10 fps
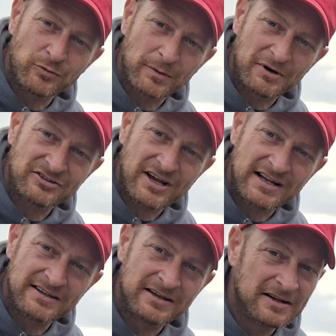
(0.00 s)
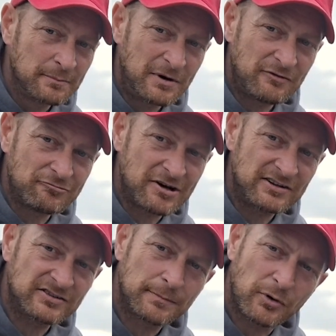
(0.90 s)
at this end, bit of a
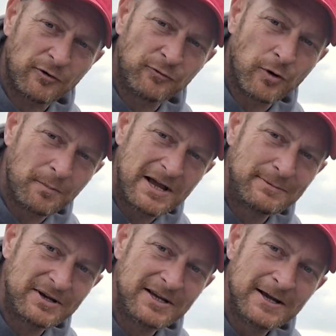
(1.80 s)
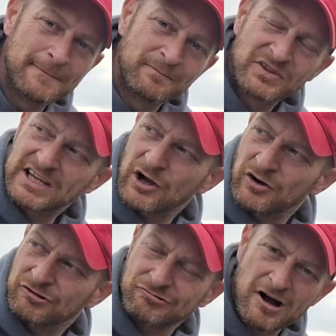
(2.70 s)
risk, but I thought maybe get on
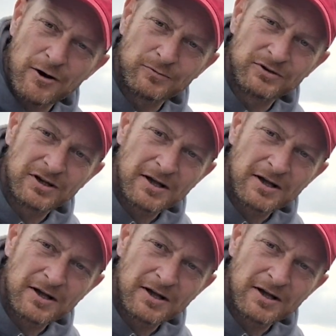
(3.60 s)
the ground,